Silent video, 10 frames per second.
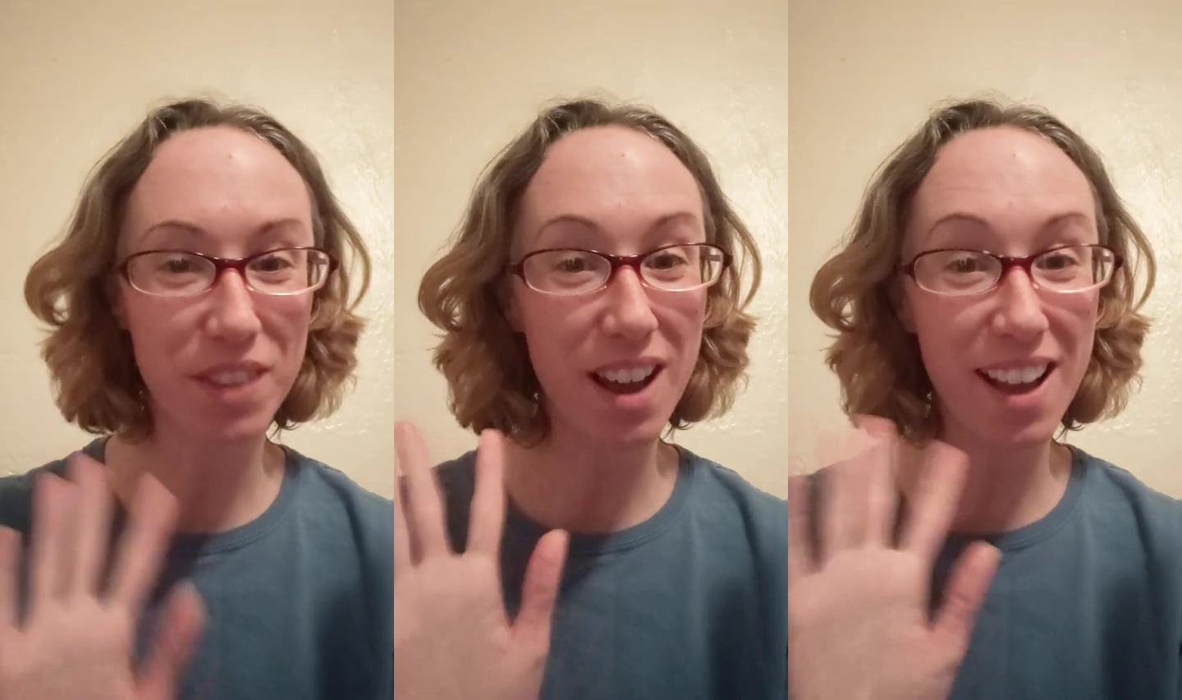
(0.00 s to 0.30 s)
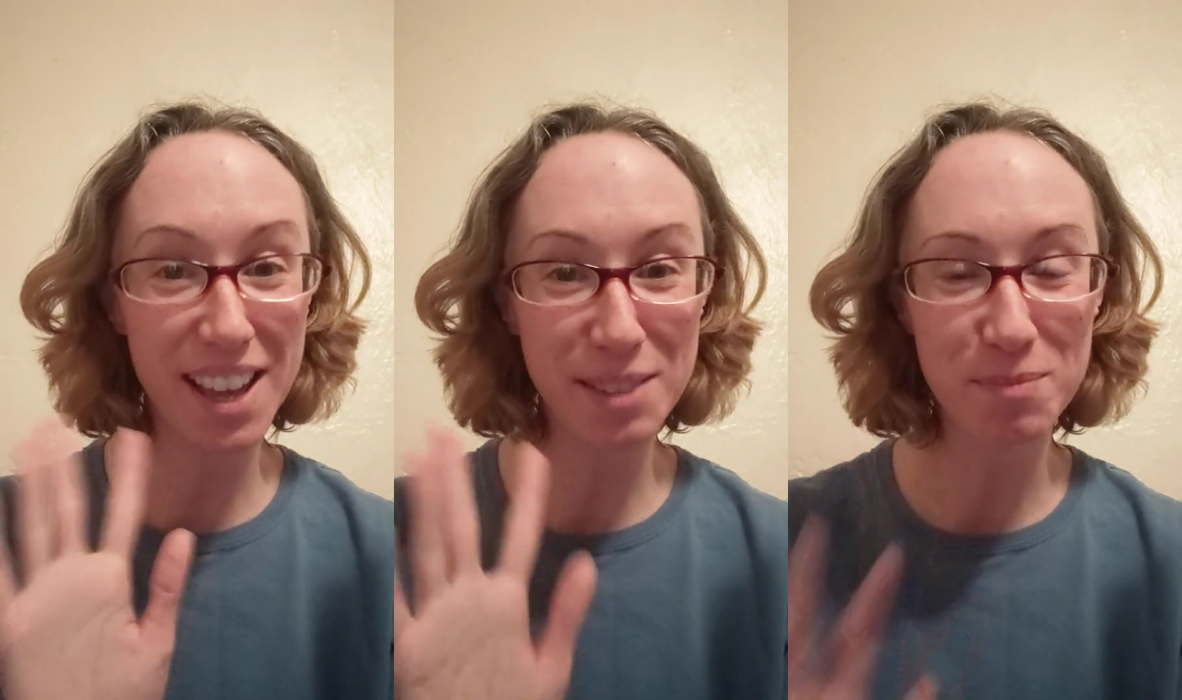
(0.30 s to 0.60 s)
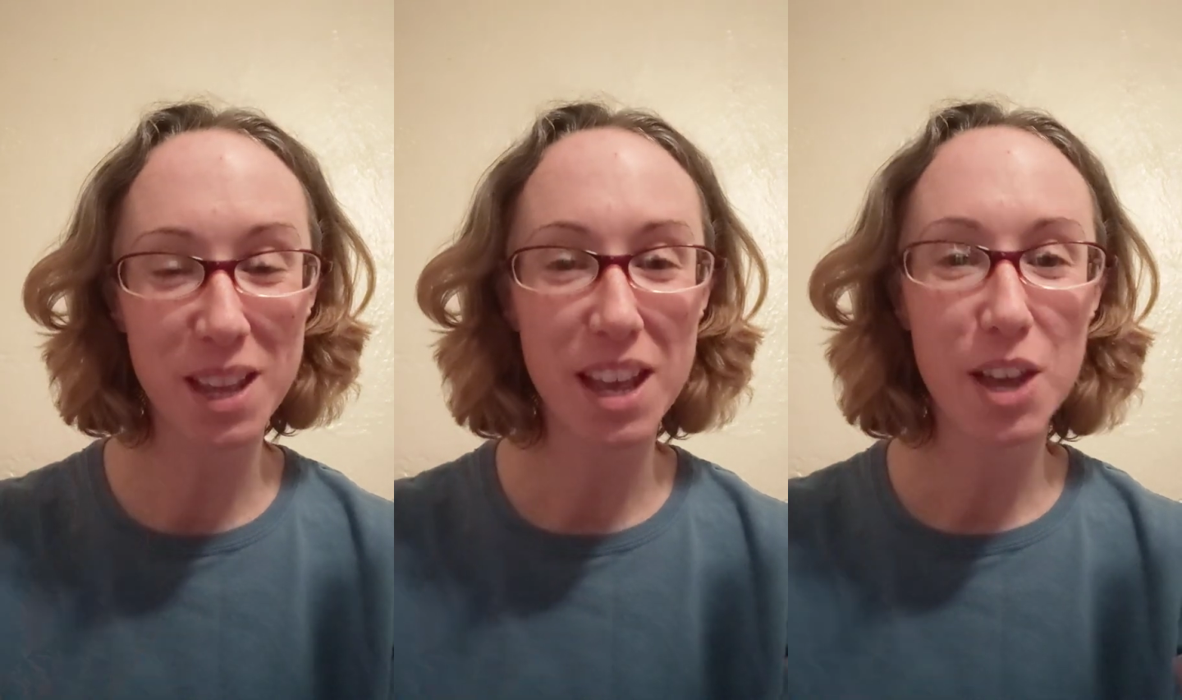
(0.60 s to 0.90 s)
Hi,
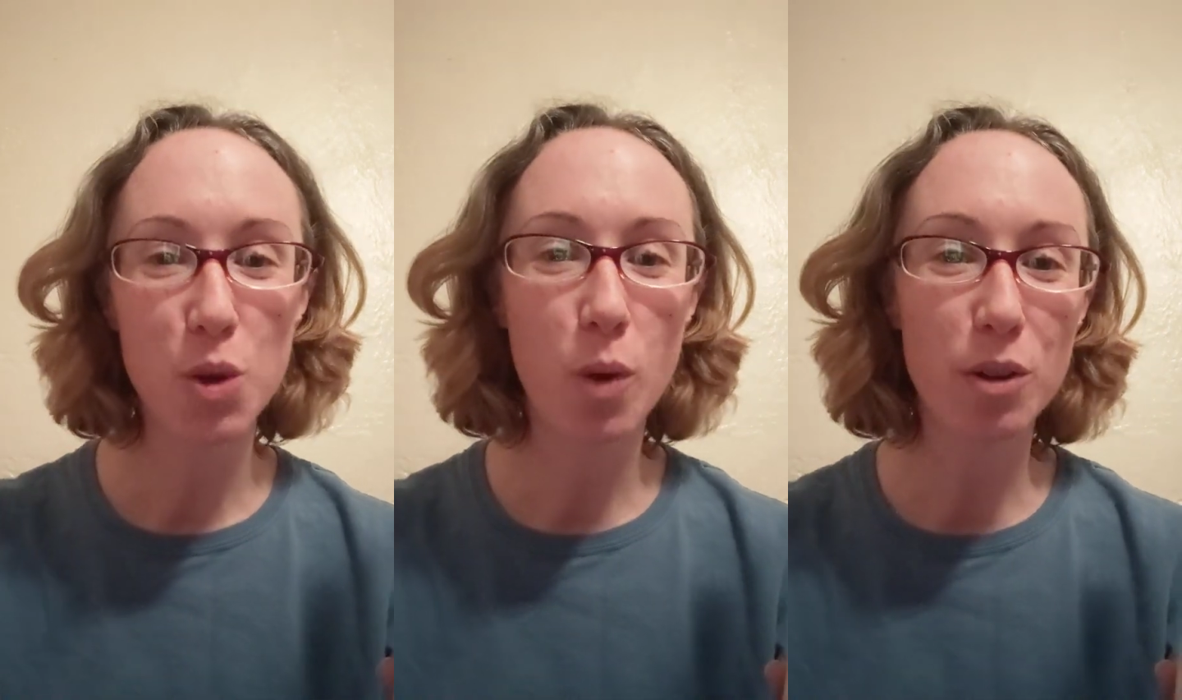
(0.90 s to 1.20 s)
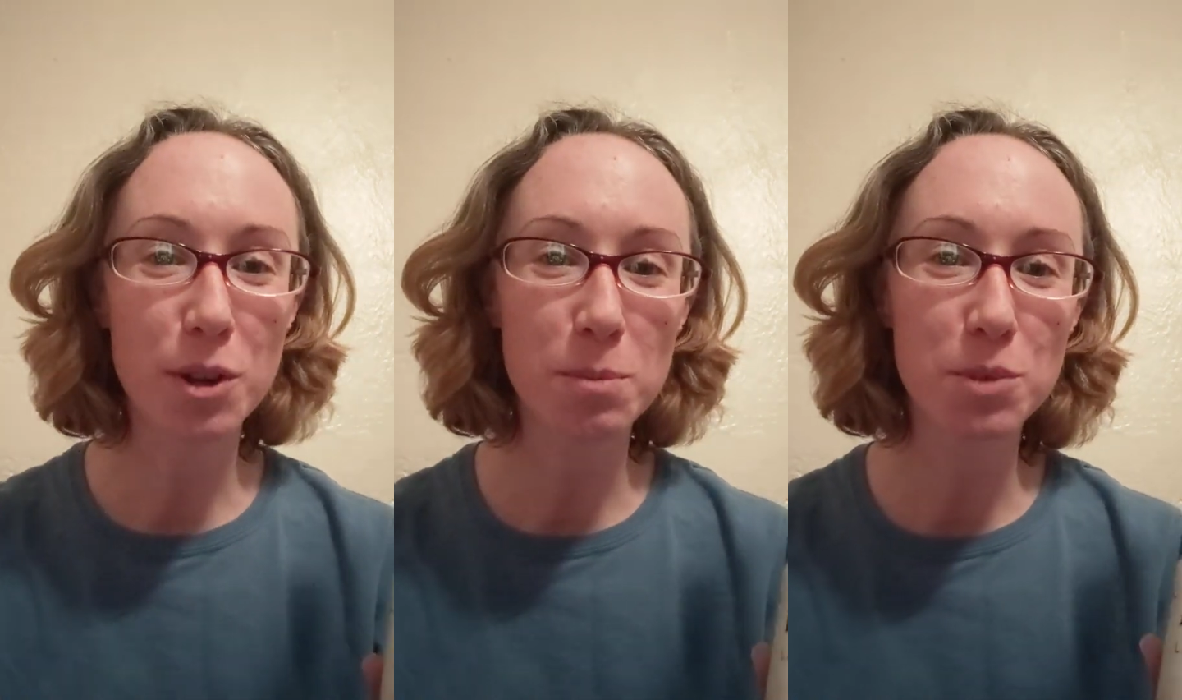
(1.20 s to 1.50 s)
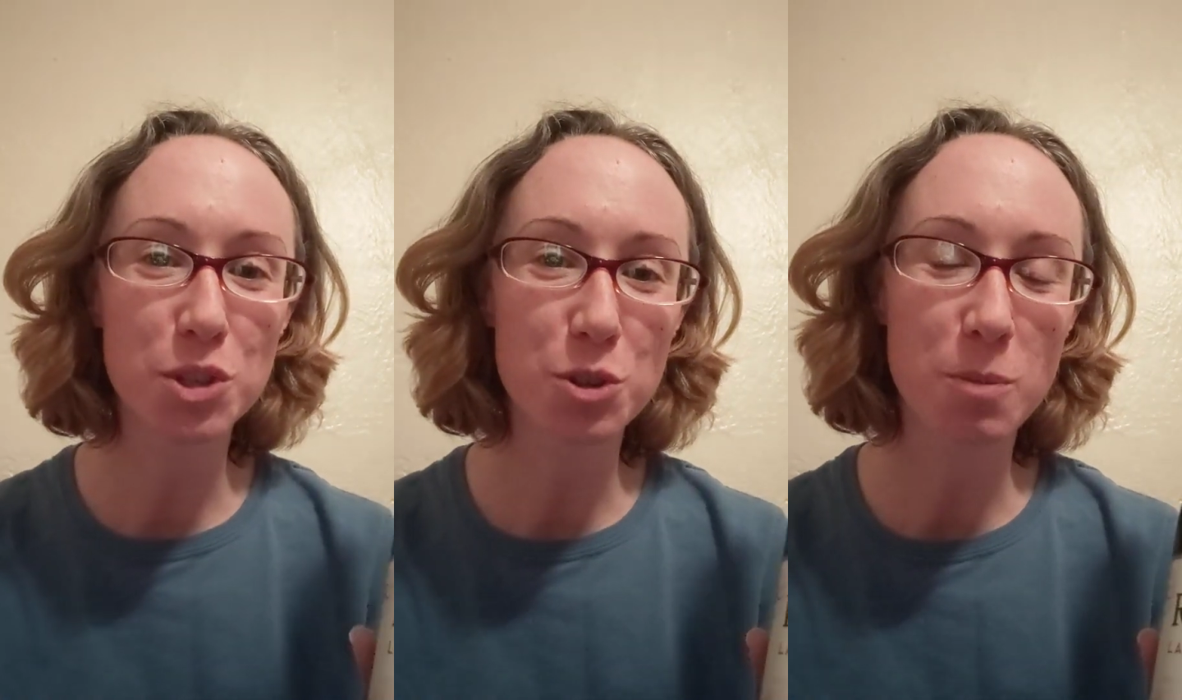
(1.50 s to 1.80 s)

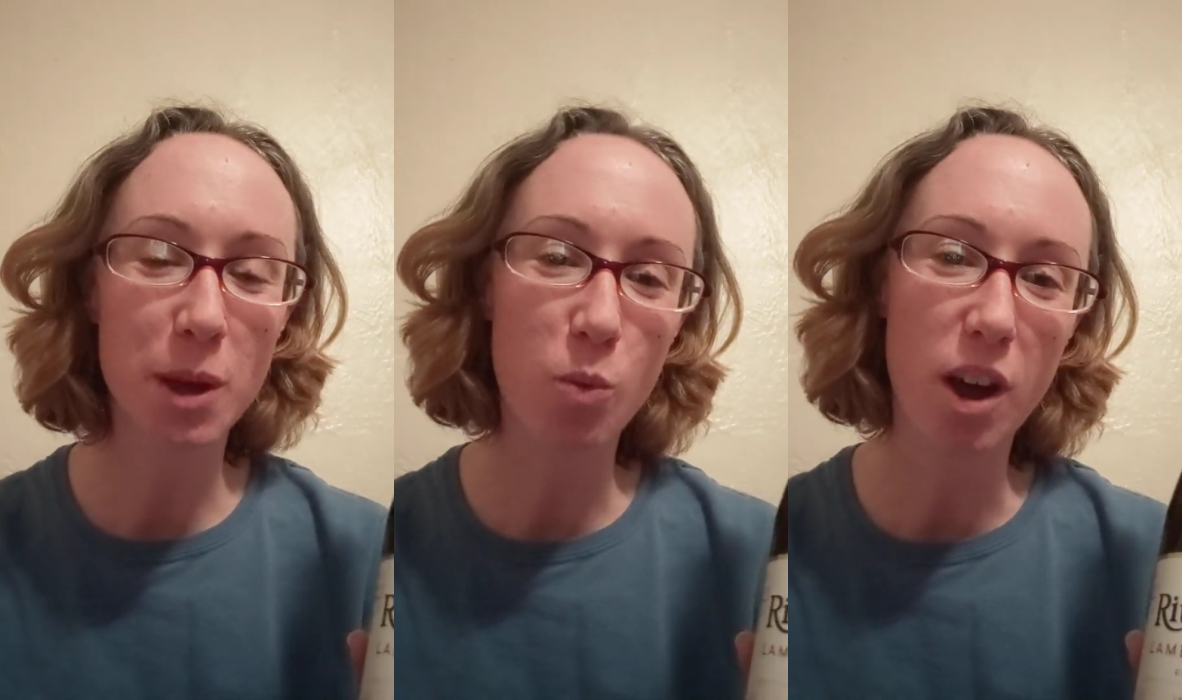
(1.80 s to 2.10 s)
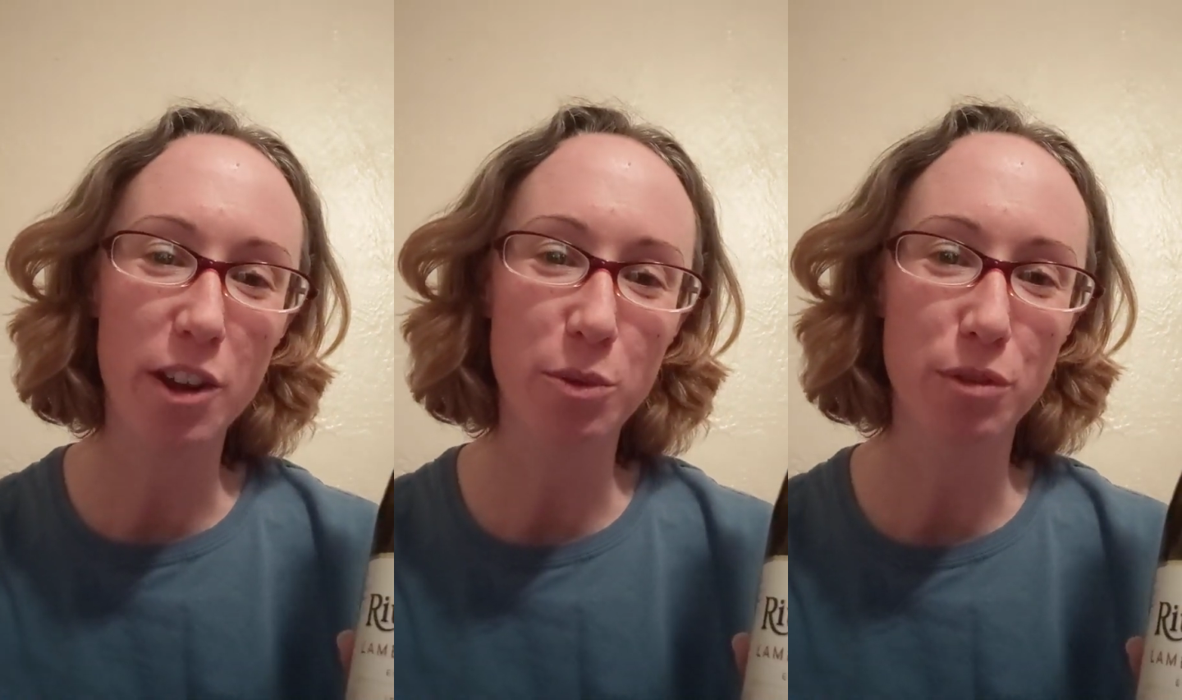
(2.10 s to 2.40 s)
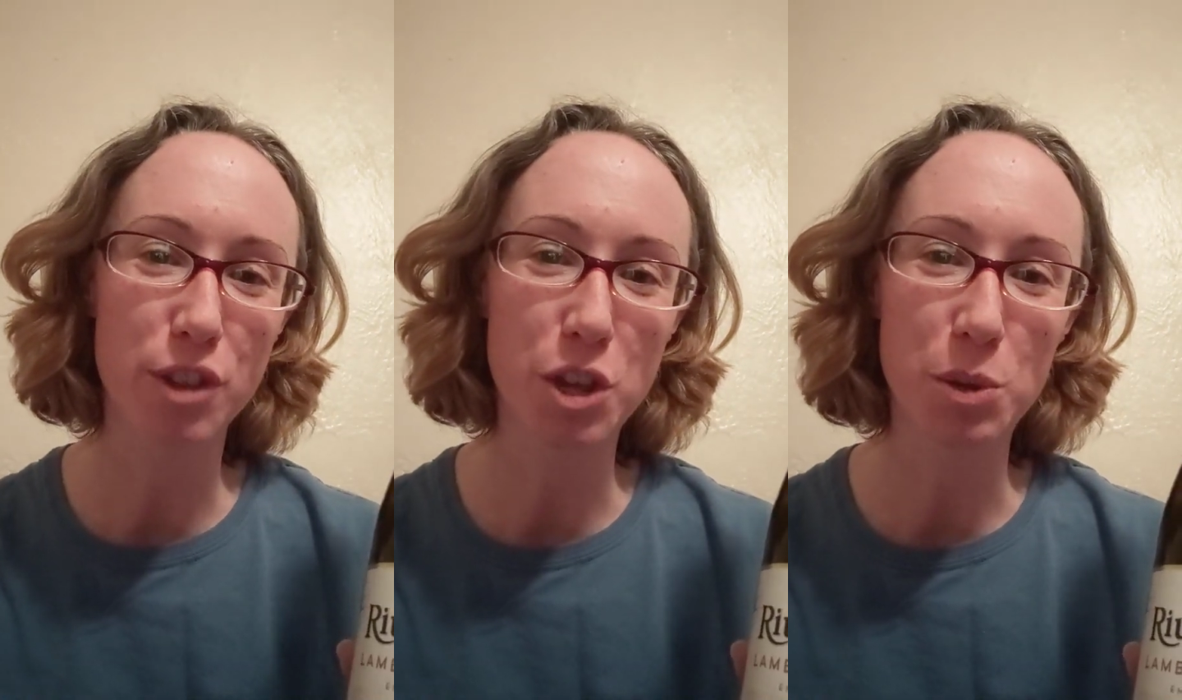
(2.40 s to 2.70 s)
welcome to my wine
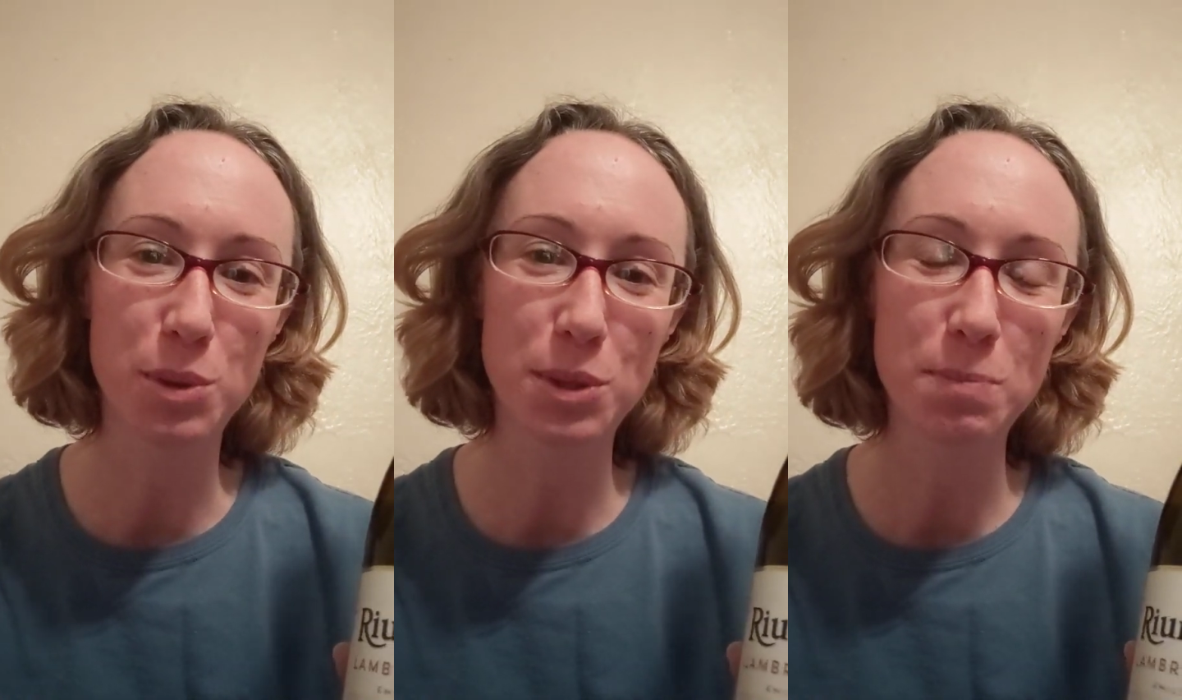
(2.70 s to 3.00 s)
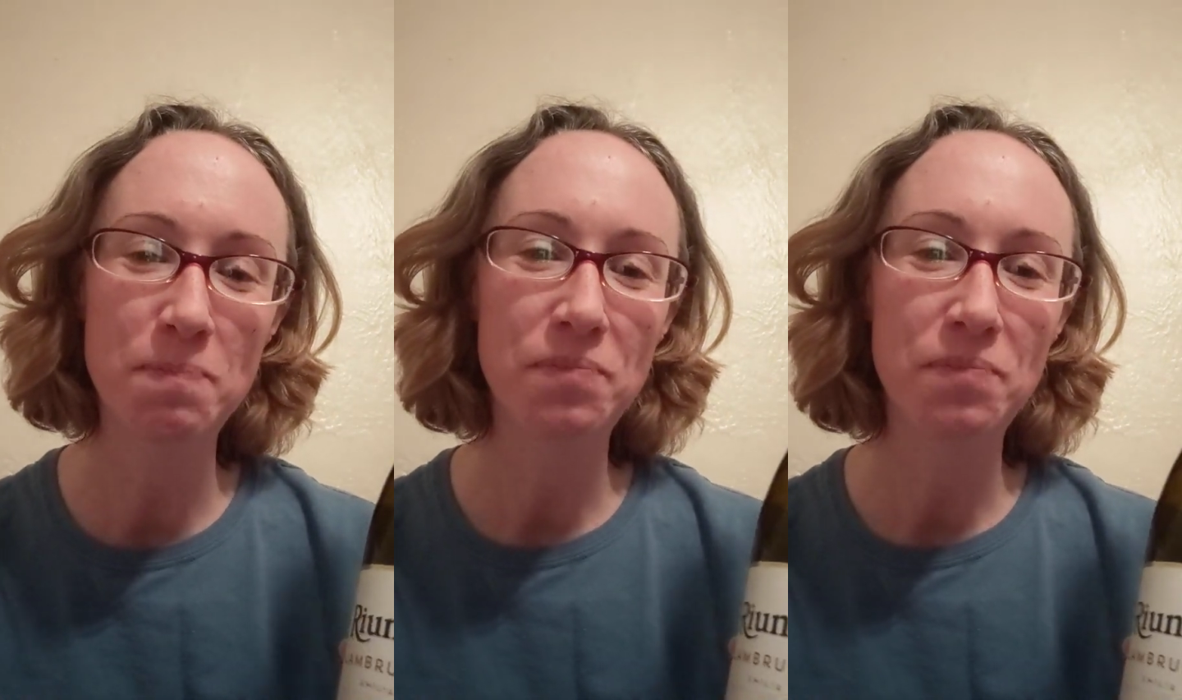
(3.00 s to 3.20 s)
reviews.